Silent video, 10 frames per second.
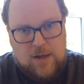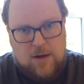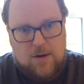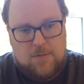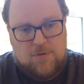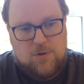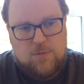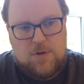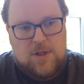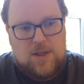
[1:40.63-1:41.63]
so
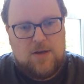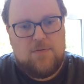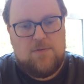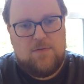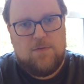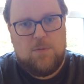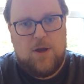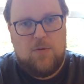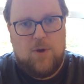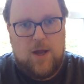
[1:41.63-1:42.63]
really think of it from
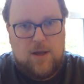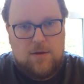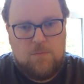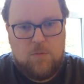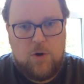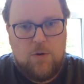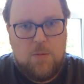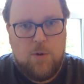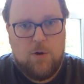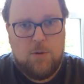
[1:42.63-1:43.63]
that way. What do our
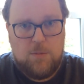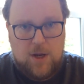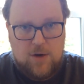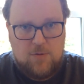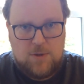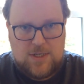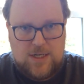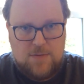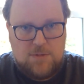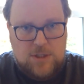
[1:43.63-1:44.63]
partner management
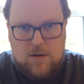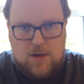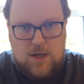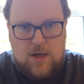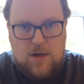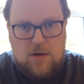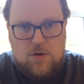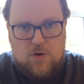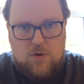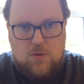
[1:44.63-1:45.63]
teams need
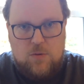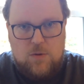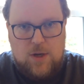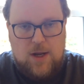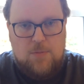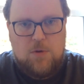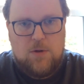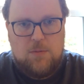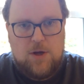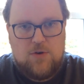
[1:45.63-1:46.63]
to enable
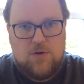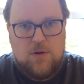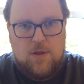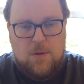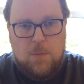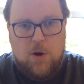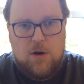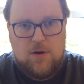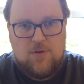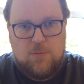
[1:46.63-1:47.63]
and make sure that their
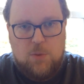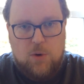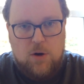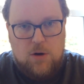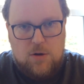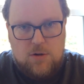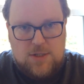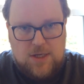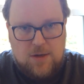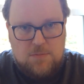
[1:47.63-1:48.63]
product support
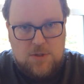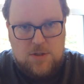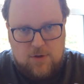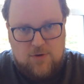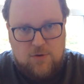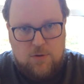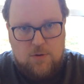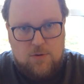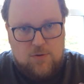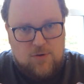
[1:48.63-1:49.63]
teams, the
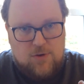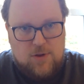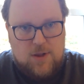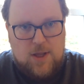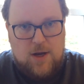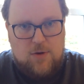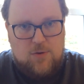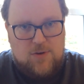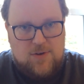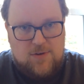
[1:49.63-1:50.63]
Cerners, the
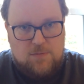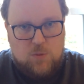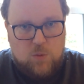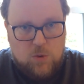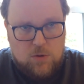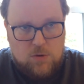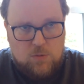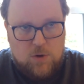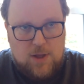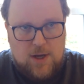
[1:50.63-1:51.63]
Leidoses of the world,
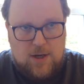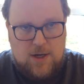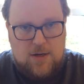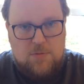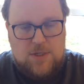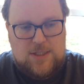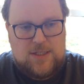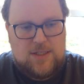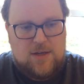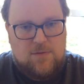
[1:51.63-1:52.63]
what do they need to be
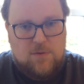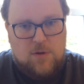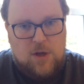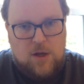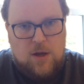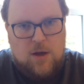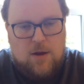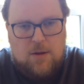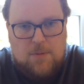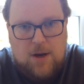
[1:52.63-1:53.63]
successful?
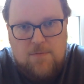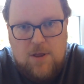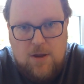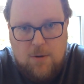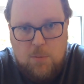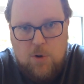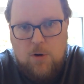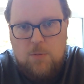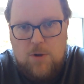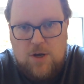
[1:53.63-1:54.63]
And everything our
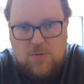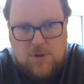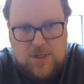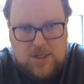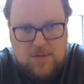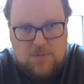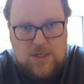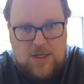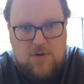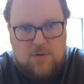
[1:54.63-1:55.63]
partner management teams
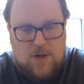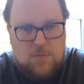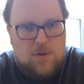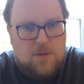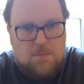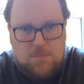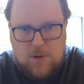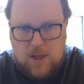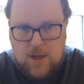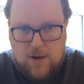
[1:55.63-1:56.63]
need to enable them,
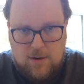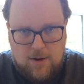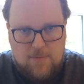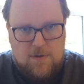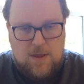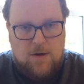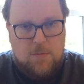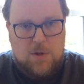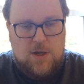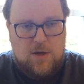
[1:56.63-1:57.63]
and then everything our
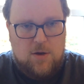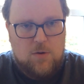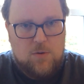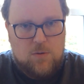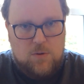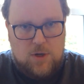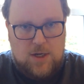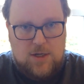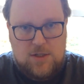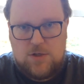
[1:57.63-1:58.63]
PEO
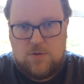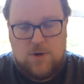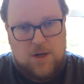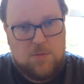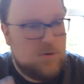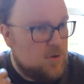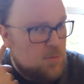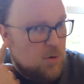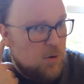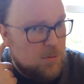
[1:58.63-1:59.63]
needs to enable its
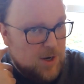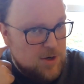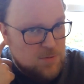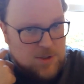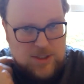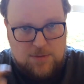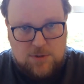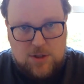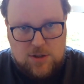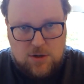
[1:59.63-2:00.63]
program management teams.
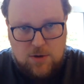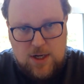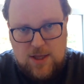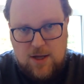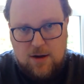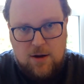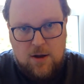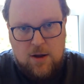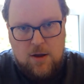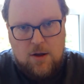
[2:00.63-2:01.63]
So anything
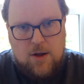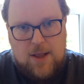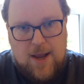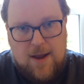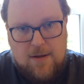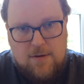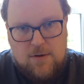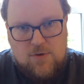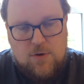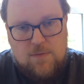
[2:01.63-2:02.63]
on that
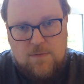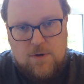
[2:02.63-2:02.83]
sort of